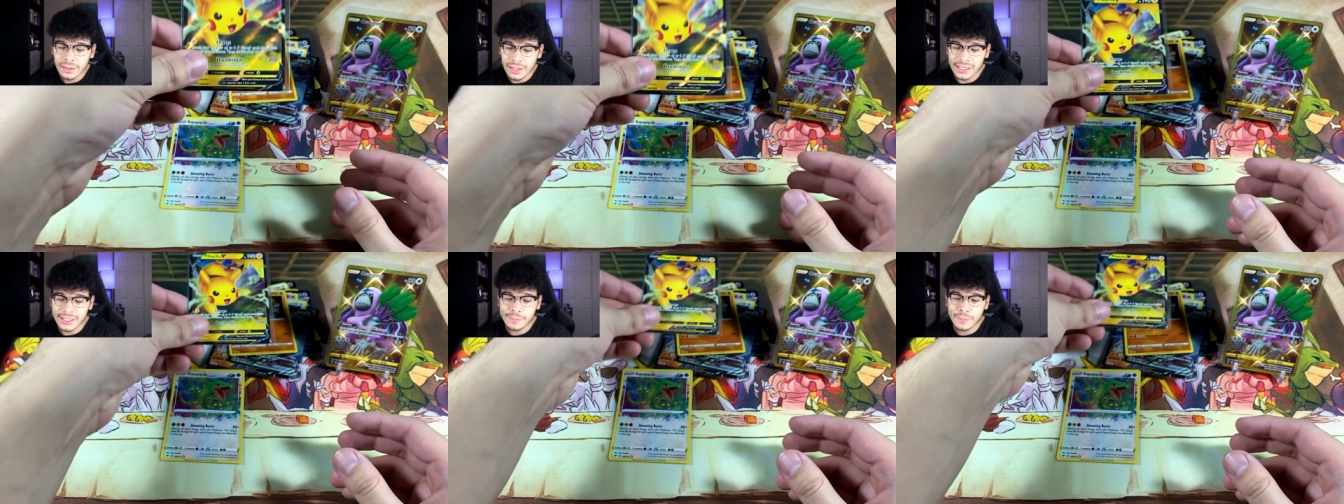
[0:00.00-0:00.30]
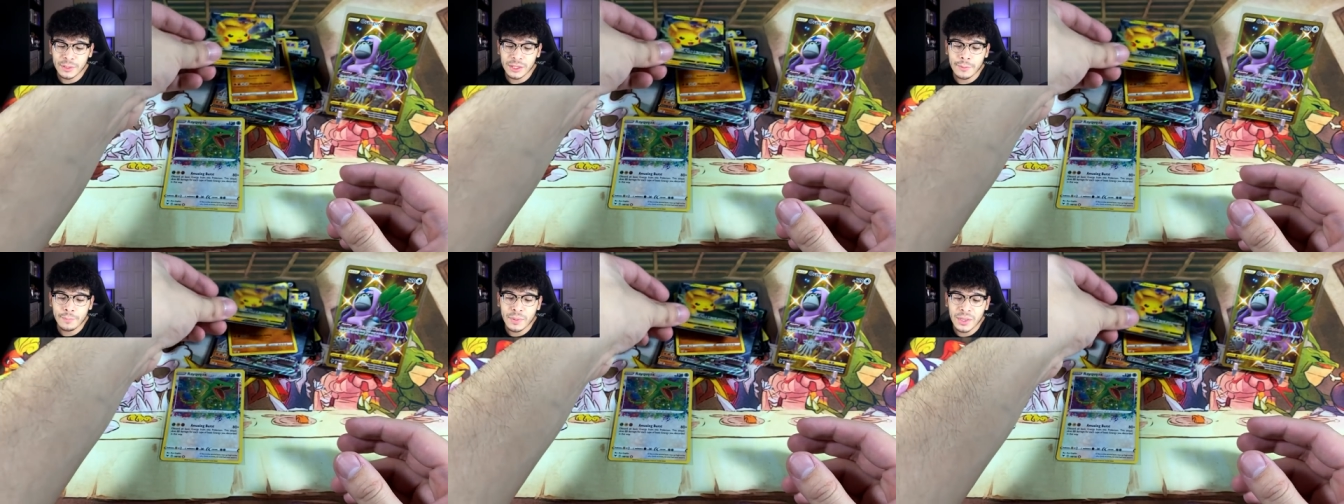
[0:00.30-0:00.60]
Let's
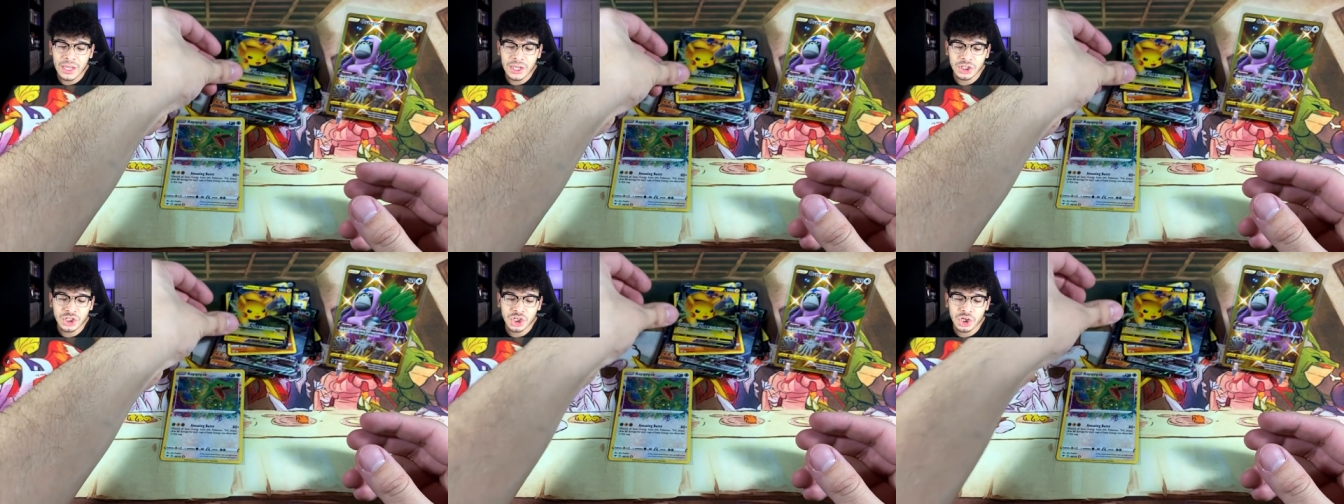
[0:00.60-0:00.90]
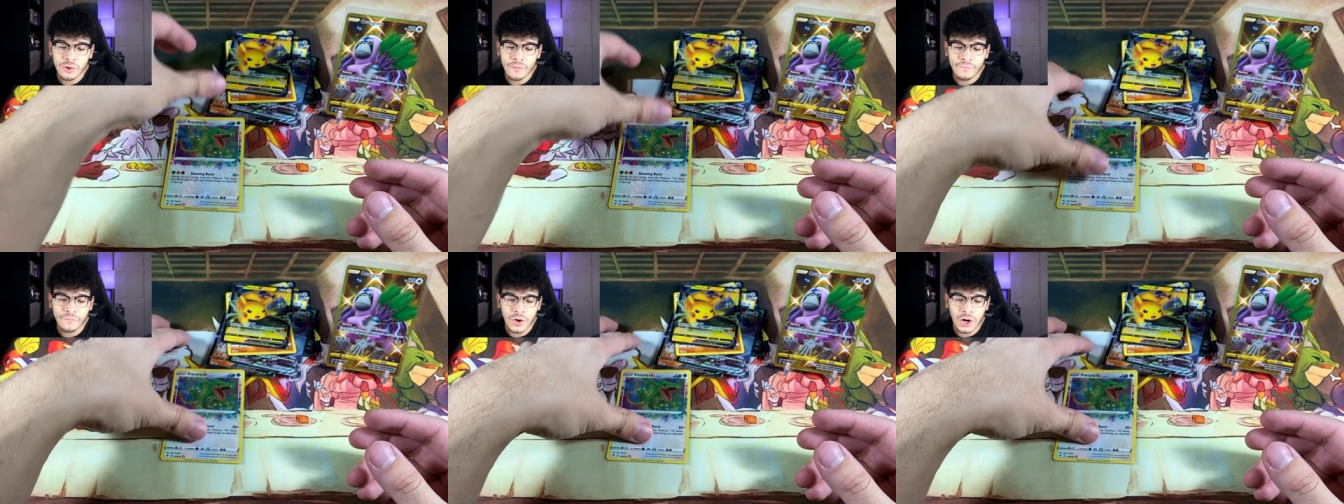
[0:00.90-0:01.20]
put the
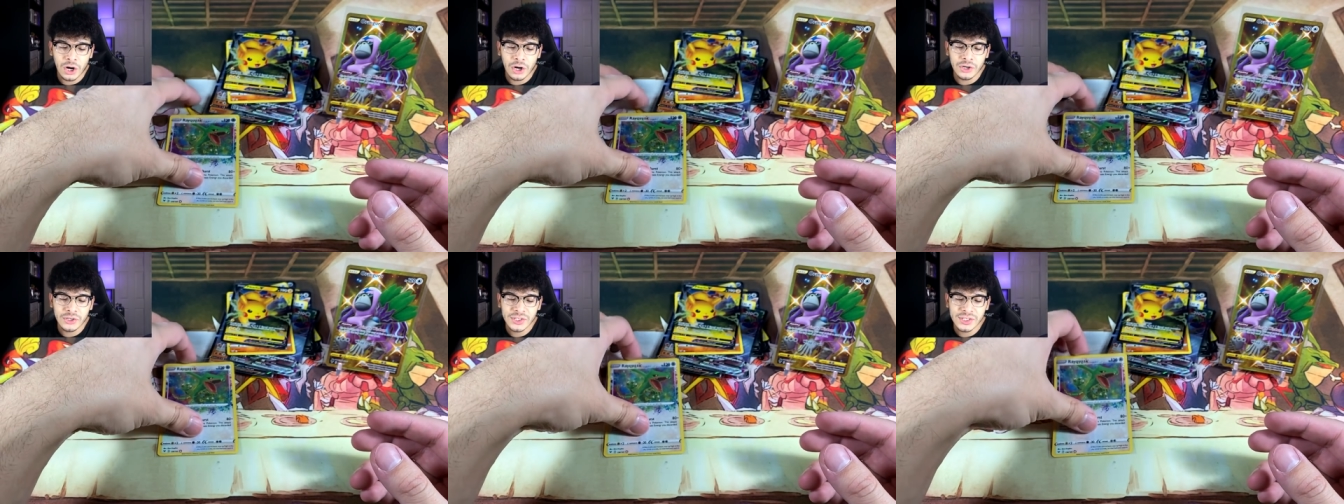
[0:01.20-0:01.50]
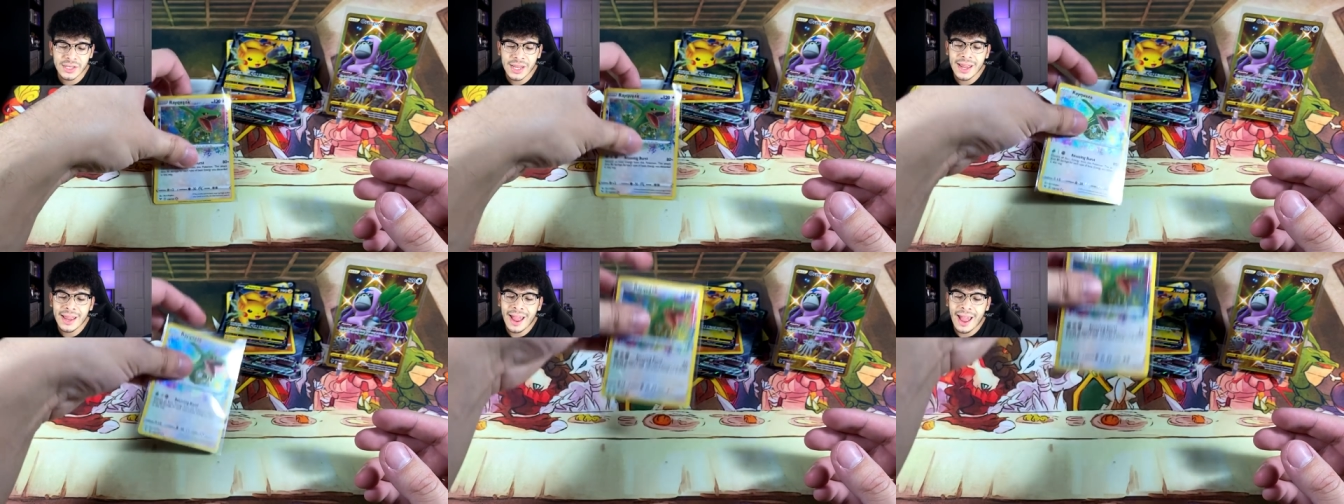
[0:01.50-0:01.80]
Pikachu
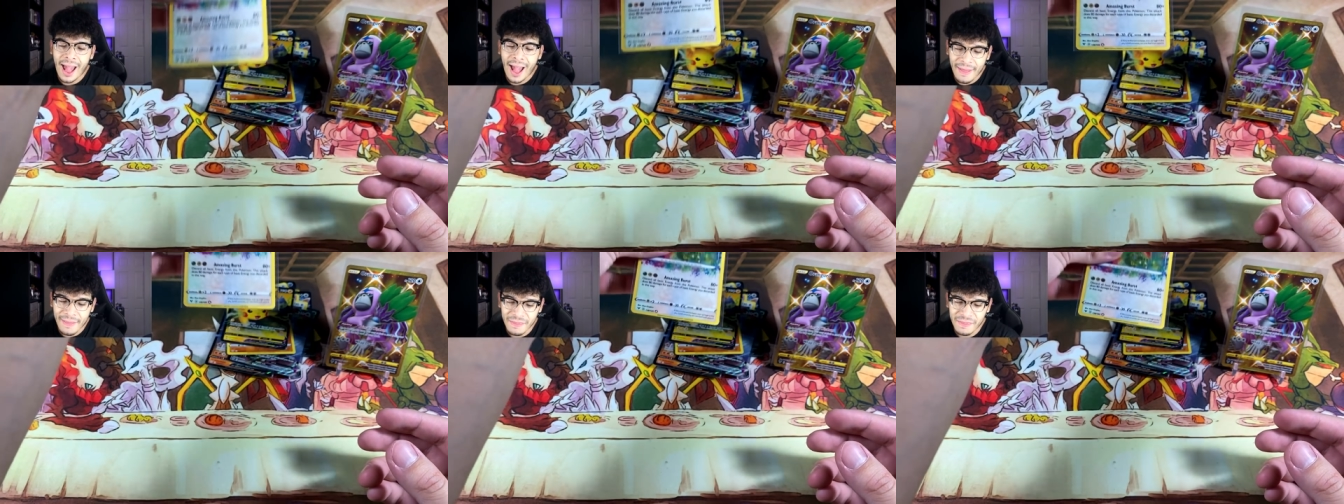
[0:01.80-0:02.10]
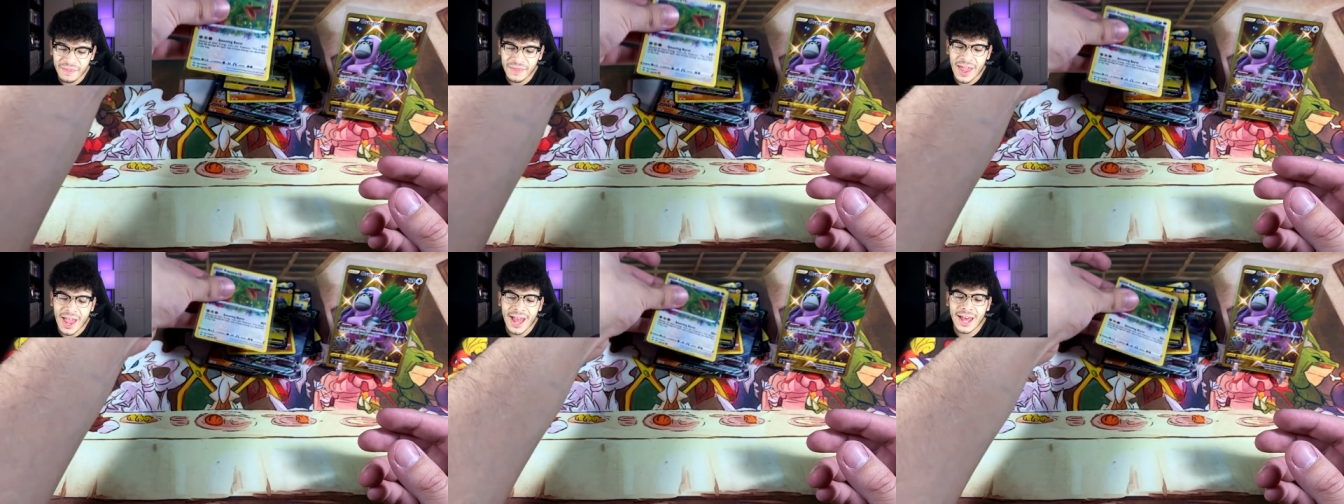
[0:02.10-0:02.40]
first
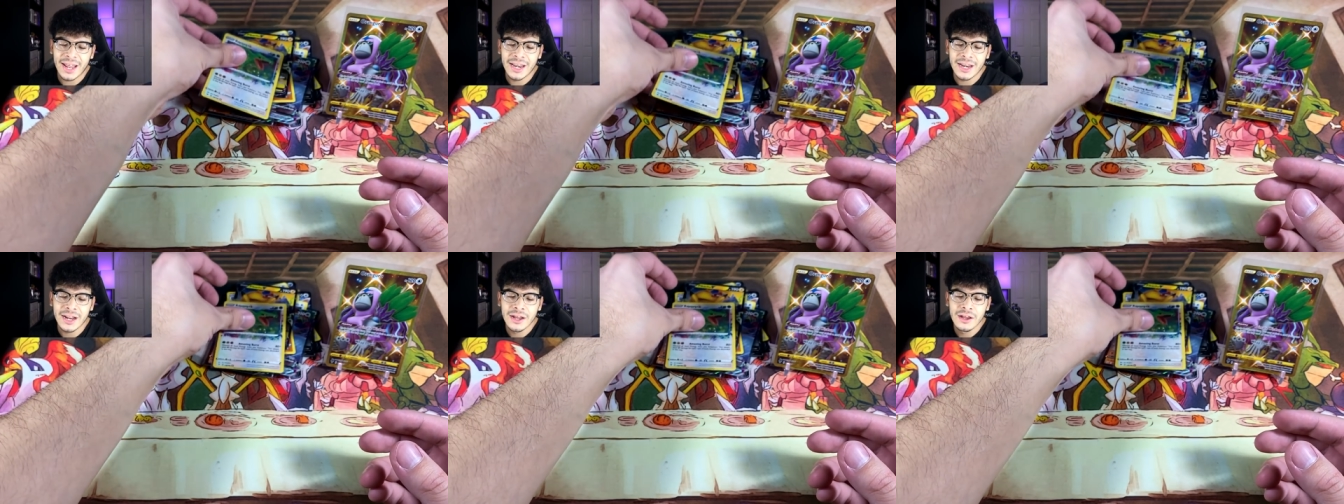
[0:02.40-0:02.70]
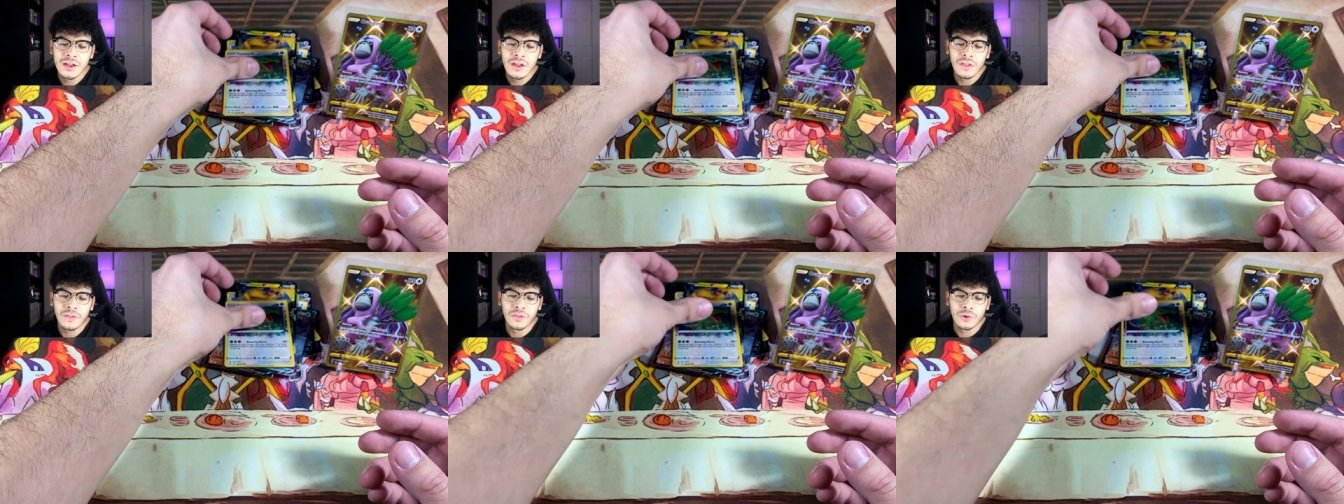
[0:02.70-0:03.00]
and then
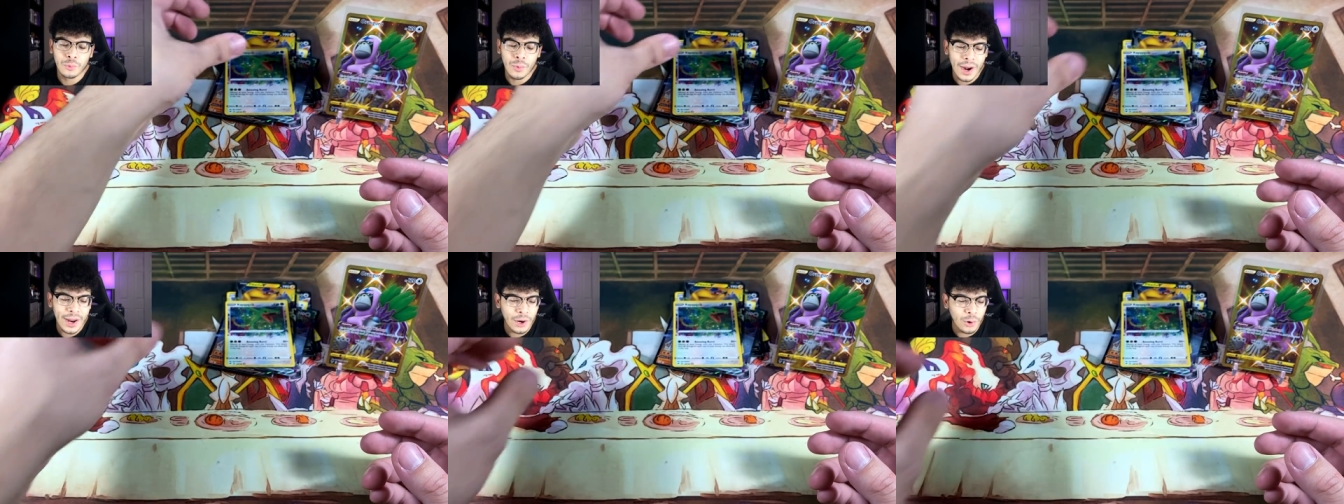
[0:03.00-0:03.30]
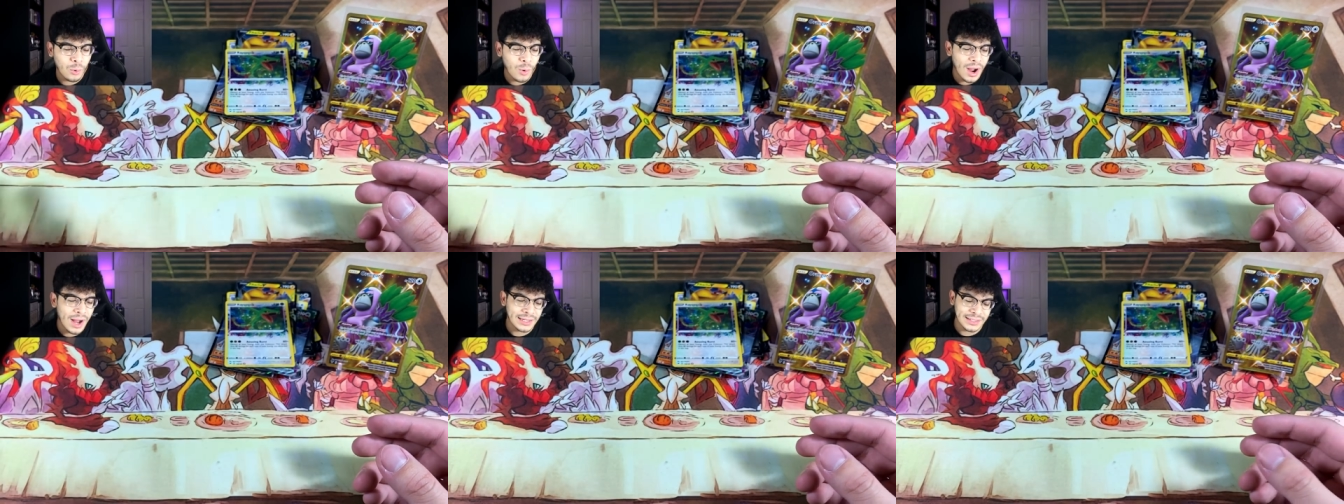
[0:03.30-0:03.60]
the
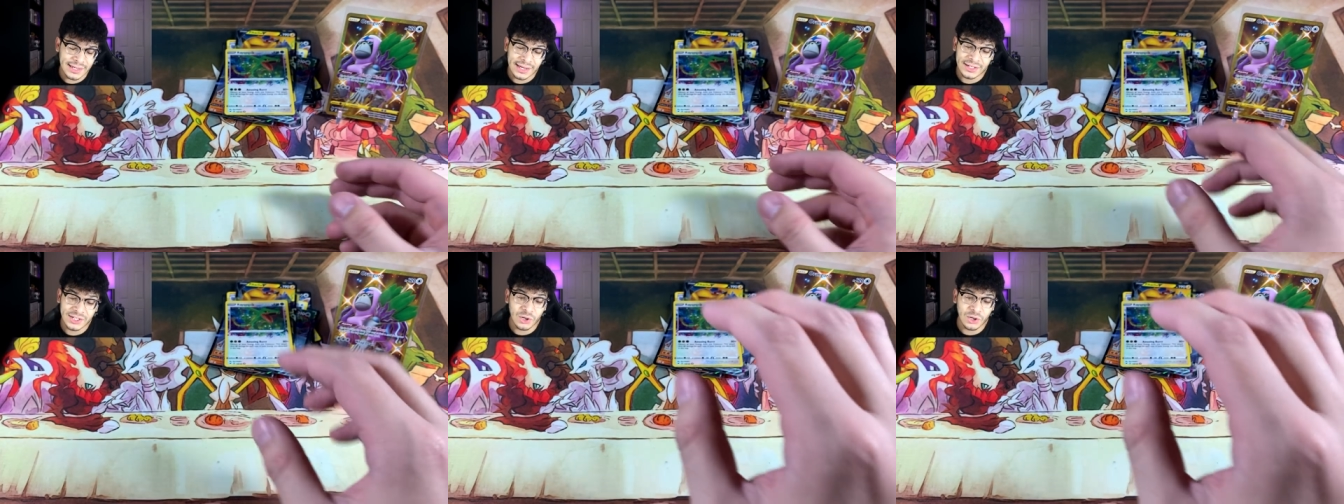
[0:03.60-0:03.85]
Rayquaza.